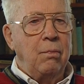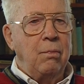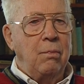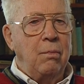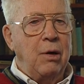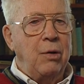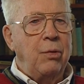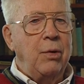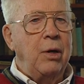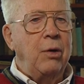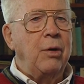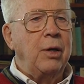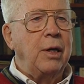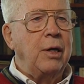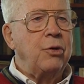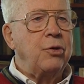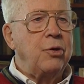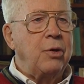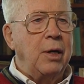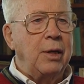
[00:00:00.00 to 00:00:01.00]
mountaineering
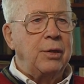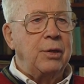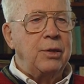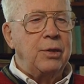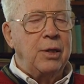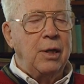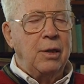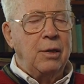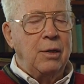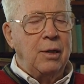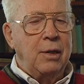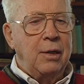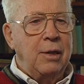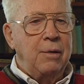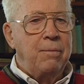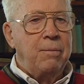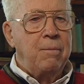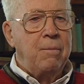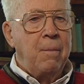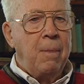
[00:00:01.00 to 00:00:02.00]
instructors, they called it,
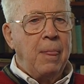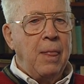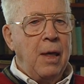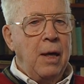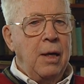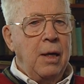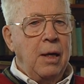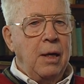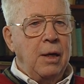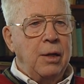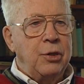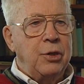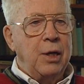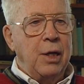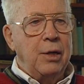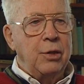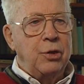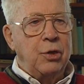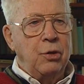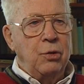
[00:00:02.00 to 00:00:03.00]
and
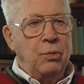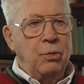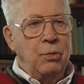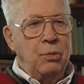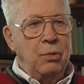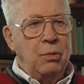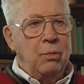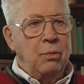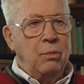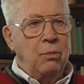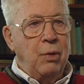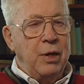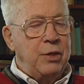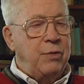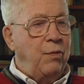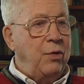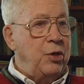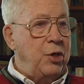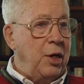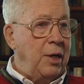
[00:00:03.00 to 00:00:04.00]
sent us to West
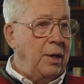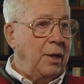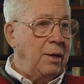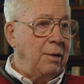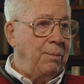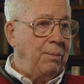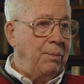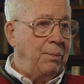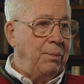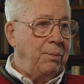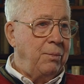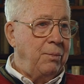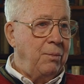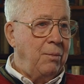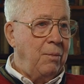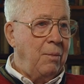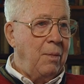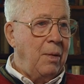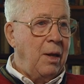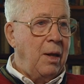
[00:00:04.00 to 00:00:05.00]
Virginia.
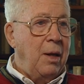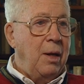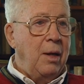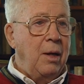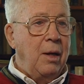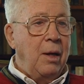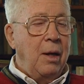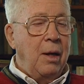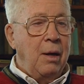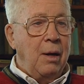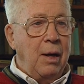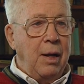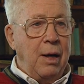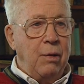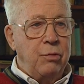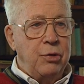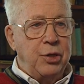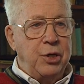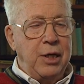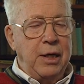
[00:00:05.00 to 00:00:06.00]
And
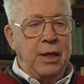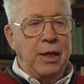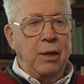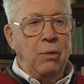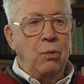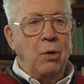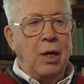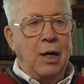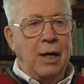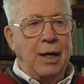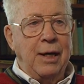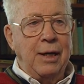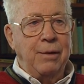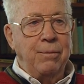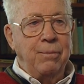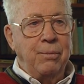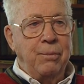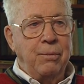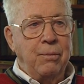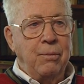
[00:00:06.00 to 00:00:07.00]
that was TDY,
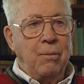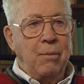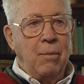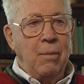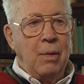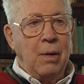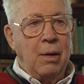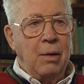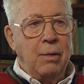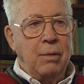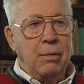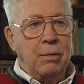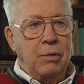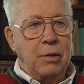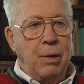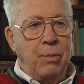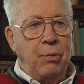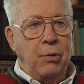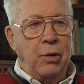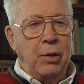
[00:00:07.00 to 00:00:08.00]

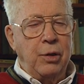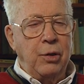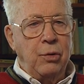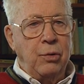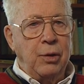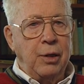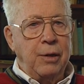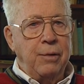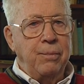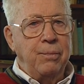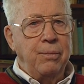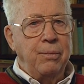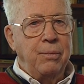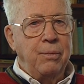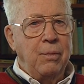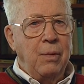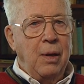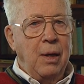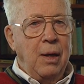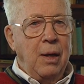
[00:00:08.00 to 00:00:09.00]
temporary duty.
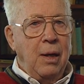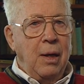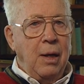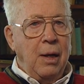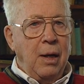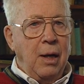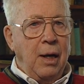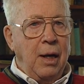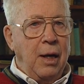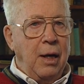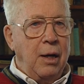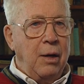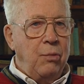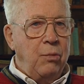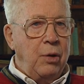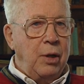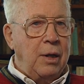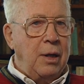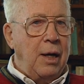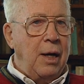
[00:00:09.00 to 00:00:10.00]
And
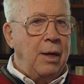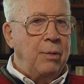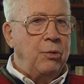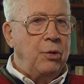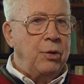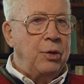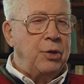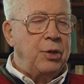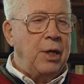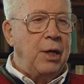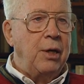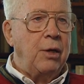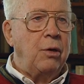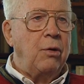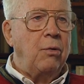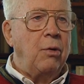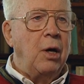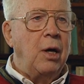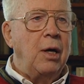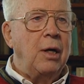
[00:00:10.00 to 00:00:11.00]
we climbed on the Seneca
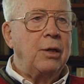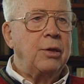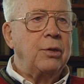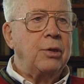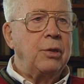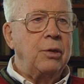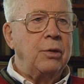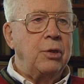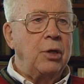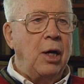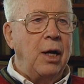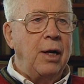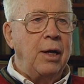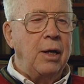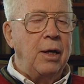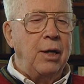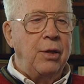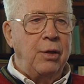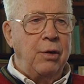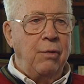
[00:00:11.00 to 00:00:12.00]
Rocks and taught
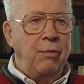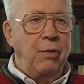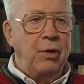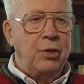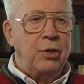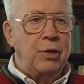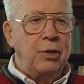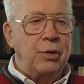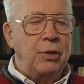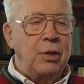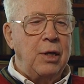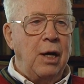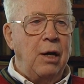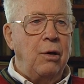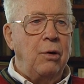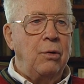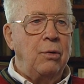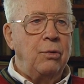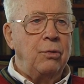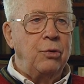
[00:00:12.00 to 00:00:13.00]
other divisions
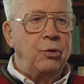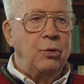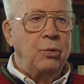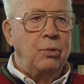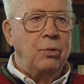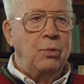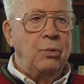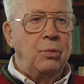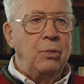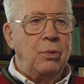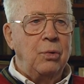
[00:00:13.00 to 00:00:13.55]
how to